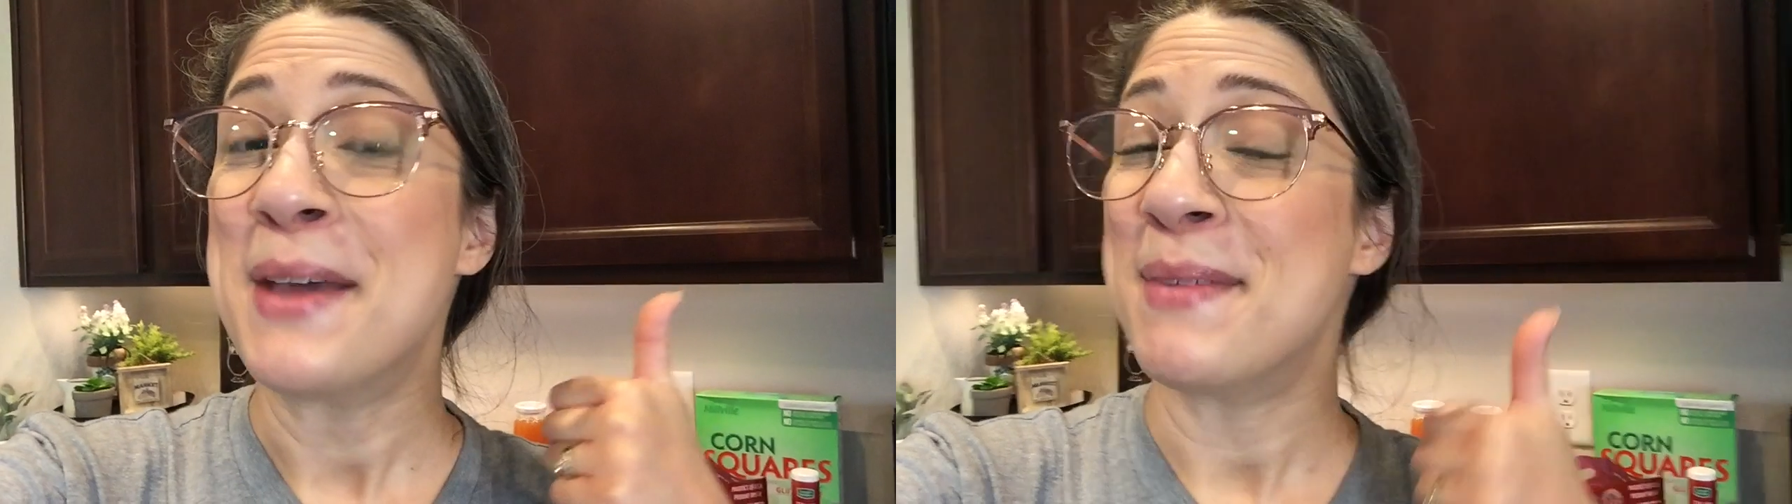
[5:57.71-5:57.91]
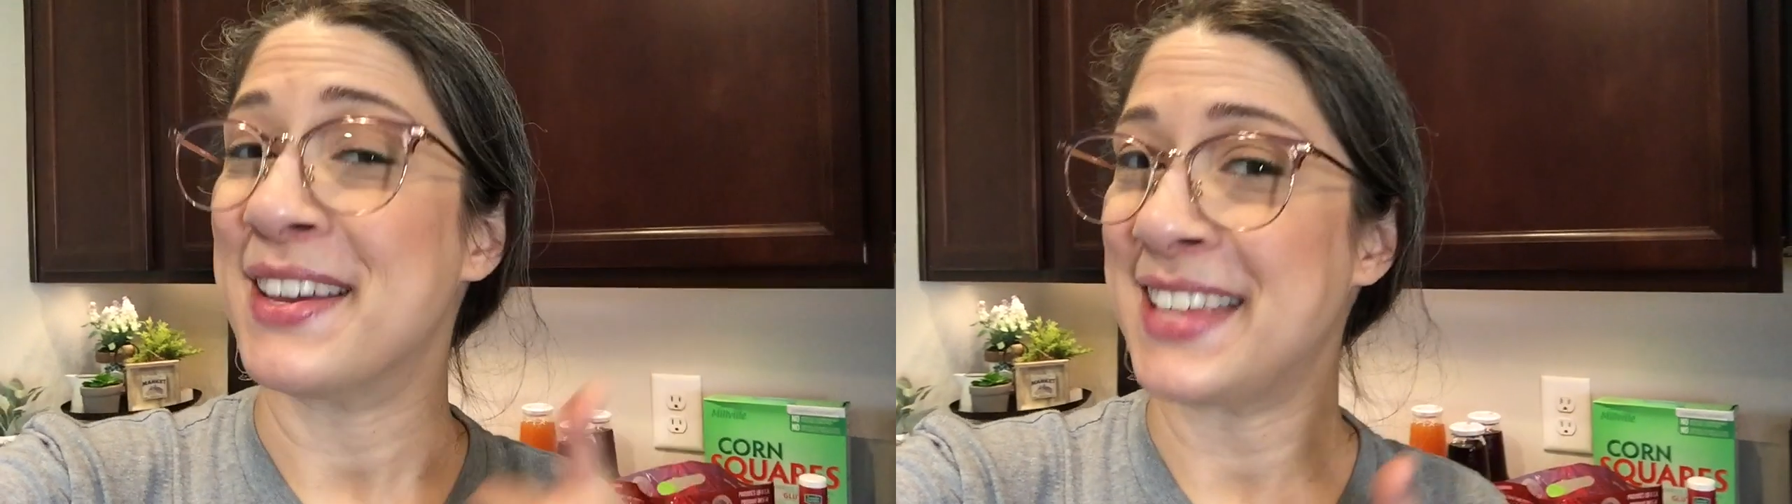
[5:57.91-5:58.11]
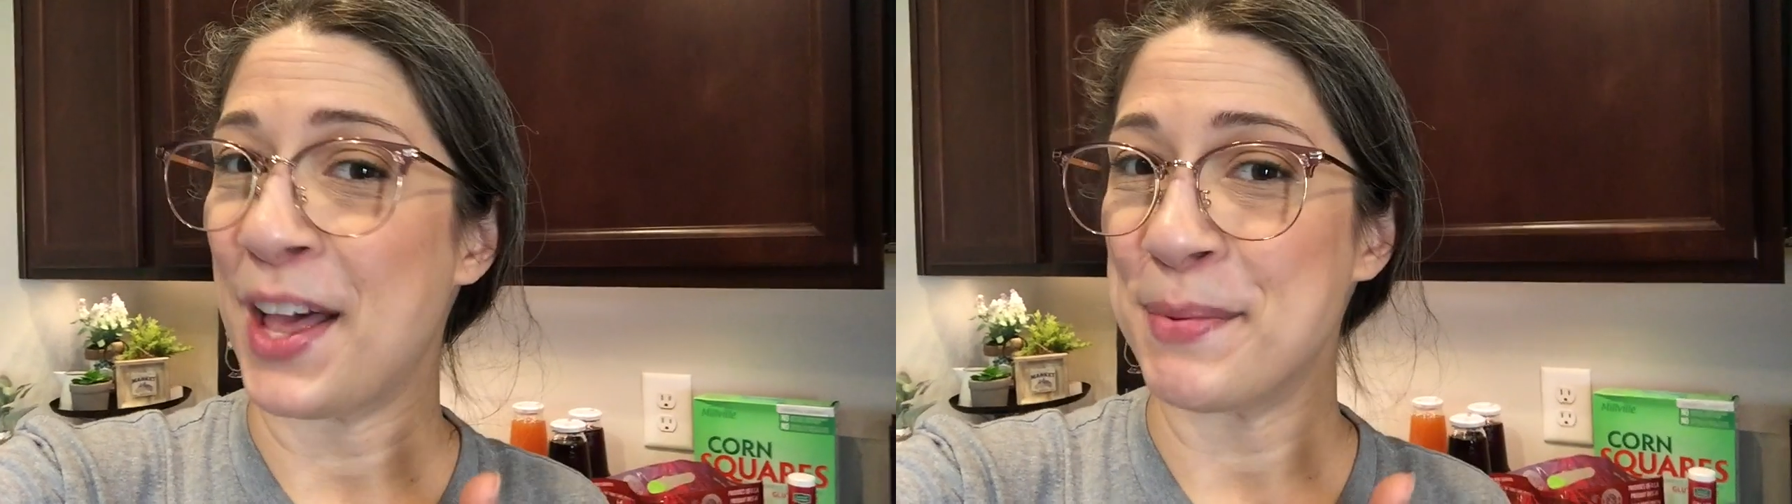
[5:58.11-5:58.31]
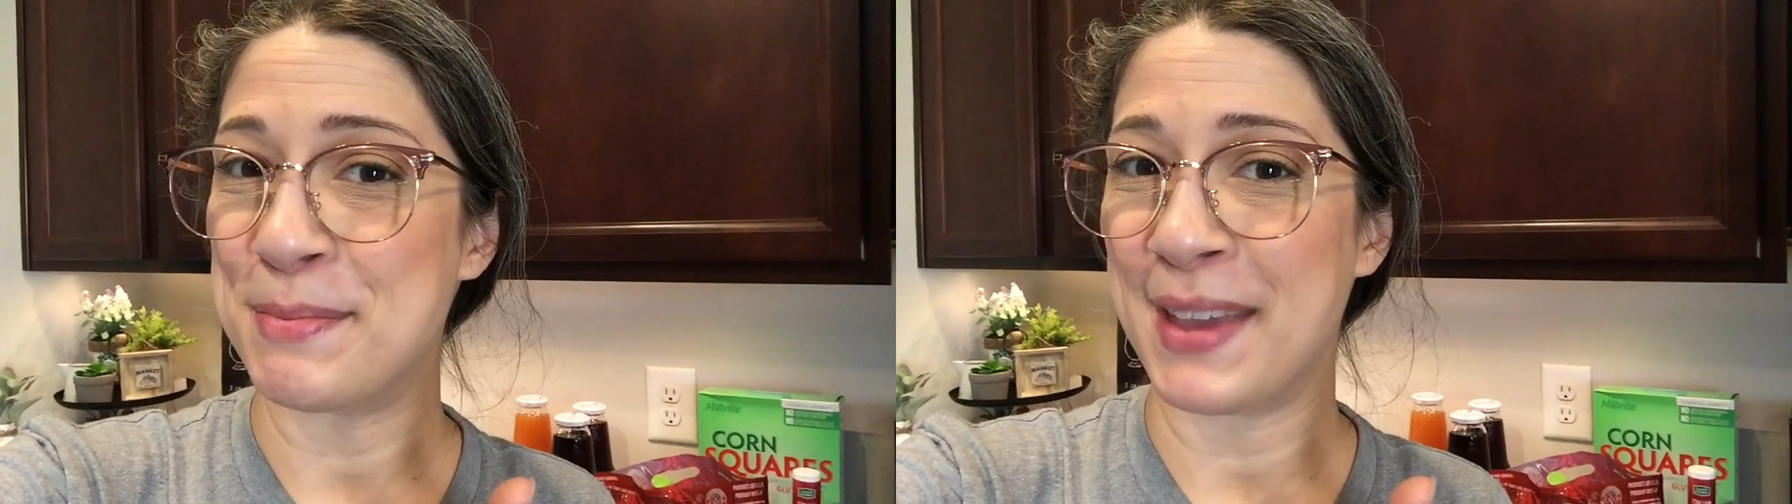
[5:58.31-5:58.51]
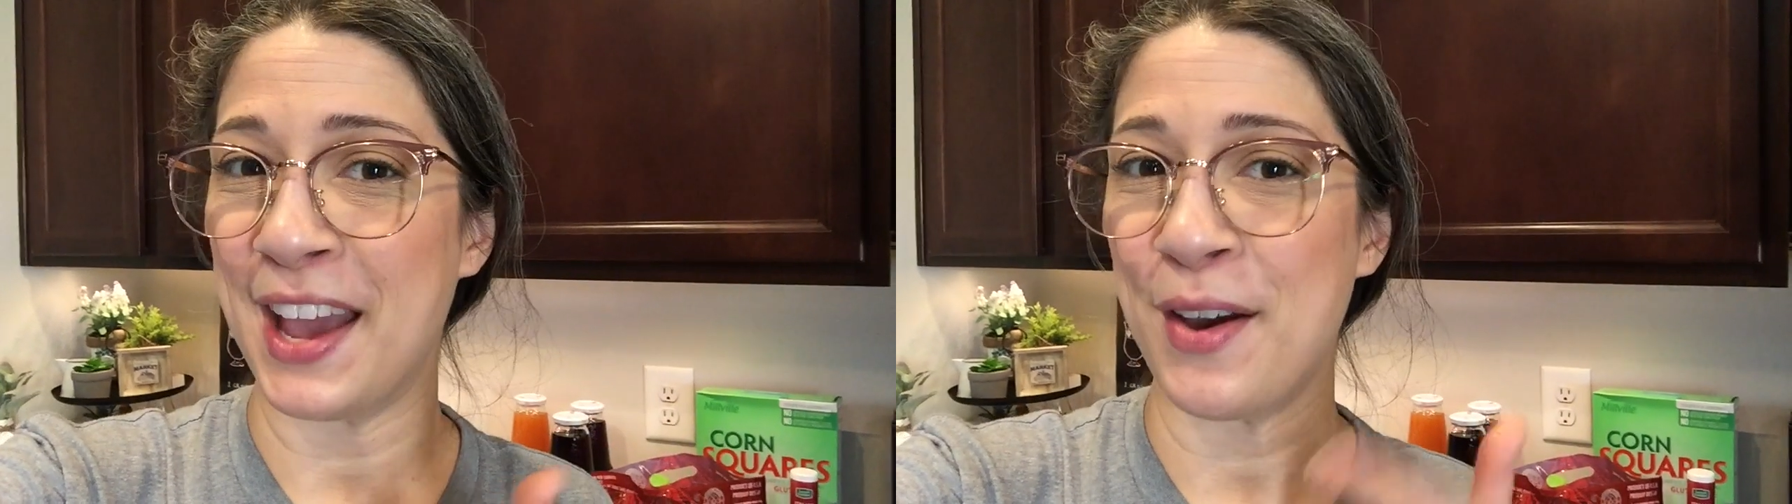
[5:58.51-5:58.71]
because it
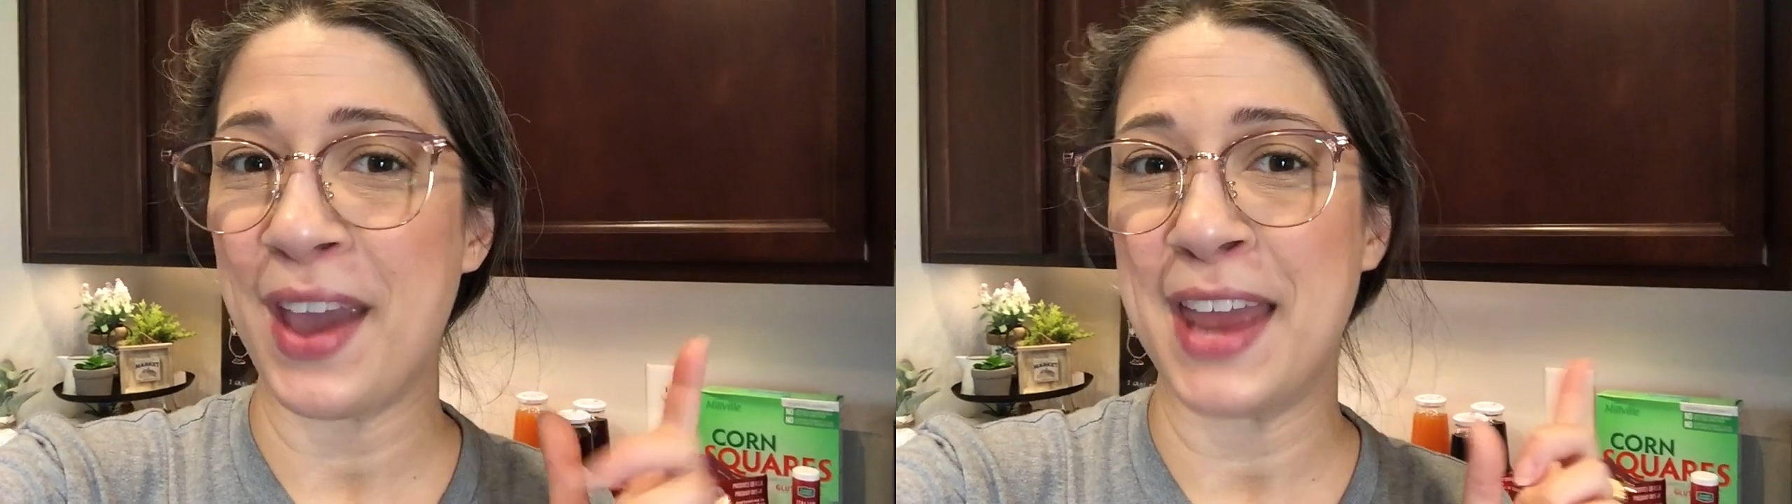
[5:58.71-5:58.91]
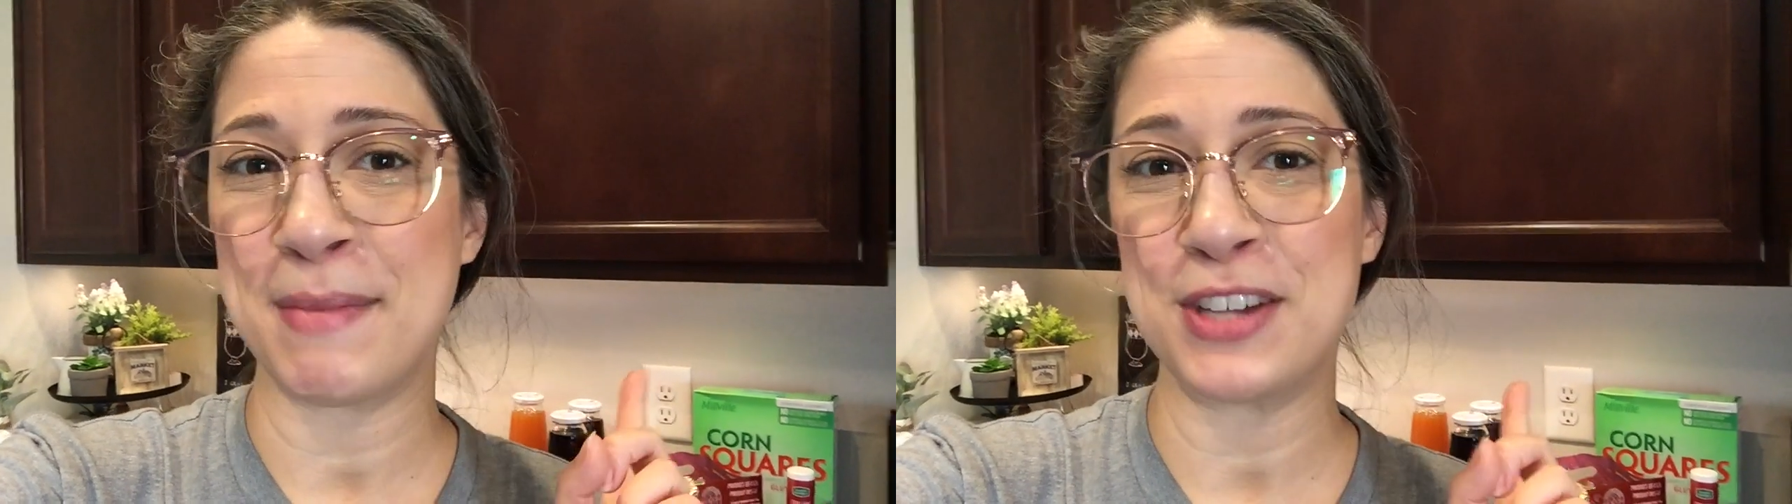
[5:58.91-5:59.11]
helps me out and